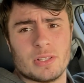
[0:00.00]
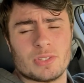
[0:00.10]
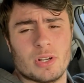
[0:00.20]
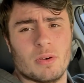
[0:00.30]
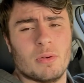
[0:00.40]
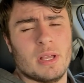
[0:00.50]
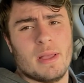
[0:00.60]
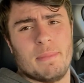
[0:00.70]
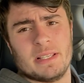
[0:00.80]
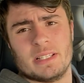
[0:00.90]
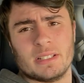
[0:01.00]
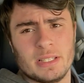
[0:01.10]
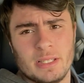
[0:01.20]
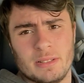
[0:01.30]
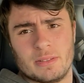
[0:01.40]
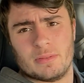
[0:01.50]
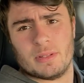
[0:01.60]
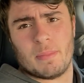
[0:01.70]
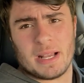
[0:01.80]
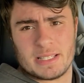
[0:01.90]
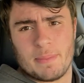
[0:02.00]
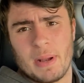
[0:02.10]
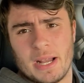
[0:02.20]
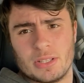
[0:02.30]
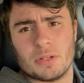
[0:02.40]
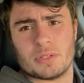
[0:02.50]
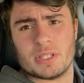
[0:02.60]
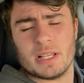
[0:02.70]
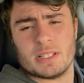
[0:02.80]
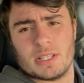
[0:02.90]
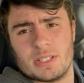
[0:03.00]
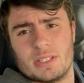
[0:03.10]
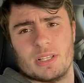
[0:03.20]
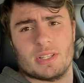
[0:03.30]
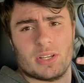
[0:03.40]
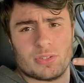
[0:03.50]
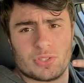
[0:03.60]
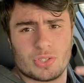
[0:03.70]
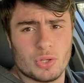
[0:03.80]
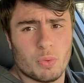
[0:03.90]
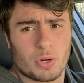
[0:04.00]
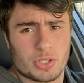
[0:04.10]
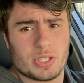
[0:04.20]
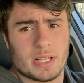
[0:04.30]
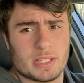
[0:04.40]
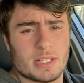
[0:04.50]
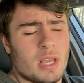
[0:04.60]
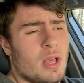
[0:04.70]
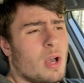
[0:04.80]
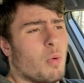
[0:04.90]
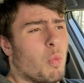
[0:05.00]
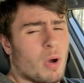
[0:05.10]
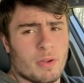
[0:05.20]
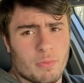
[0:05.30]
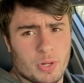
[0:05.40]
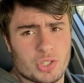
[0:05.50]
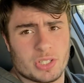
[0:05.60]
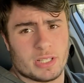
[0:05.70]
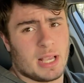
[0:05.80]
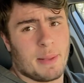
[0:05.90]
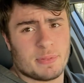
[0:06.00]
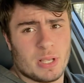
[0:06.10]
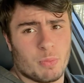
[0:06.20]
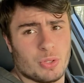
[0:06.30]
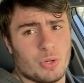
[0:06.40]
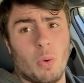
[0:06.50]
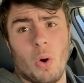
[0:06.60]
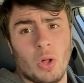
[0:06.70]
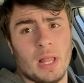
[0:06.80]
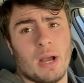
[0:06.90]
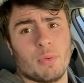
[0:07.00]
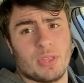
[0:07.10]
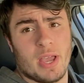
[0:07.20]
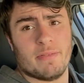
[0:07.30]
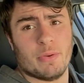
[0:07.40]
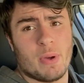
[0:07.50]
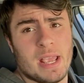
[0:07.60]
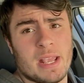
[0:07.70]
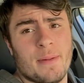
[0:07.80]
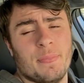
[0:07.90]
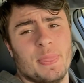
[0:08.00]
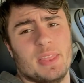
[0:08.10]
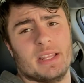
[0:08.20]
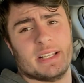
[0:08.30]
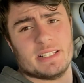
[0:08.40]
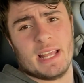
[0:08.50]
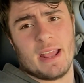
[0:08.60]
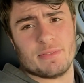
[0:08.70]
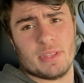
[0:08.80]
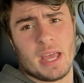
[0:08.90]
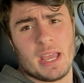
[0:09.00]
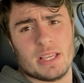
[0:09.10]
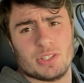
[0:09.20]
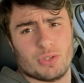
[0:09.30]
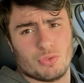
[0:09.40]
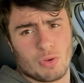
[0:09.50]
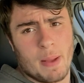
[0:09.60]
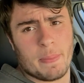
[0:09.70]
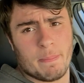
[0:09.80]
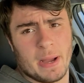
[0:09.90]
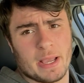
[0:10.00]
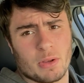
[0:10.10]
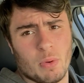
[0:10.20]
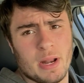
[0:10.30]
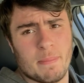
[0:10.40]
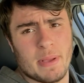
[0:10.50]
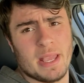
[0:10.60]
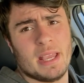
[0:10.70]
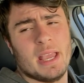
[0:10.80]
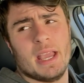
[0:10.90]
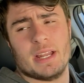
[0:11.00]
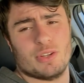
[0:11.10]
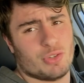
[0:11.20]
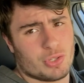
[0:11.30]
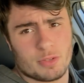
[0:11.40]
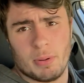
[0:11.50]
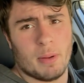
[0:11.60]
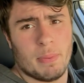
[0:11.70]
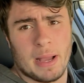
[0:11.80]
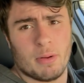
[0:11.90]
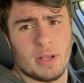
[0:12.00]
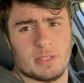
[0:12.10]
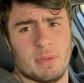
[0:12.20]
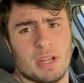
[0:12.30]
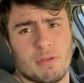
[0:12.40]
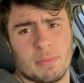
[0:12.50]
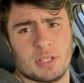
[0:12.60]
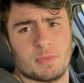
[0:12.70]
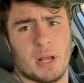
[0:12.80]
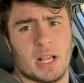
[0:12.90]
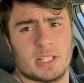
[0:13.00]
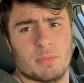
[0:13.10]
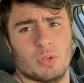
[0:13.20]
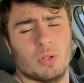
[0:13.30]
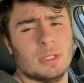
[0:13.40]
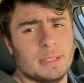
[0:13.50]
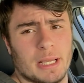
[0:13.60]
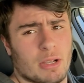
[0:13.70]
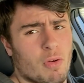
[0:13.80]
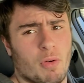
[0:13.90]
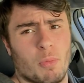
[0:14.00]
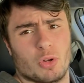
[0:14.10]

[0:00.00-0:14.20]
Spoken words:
So basically, the mindset behind those sets is there's 2 work sets, one of which is a top set where you go all out with a heavy weight, and then the set after that is you drop it by quite a bit, and you just pump out as many reps as possible and go for more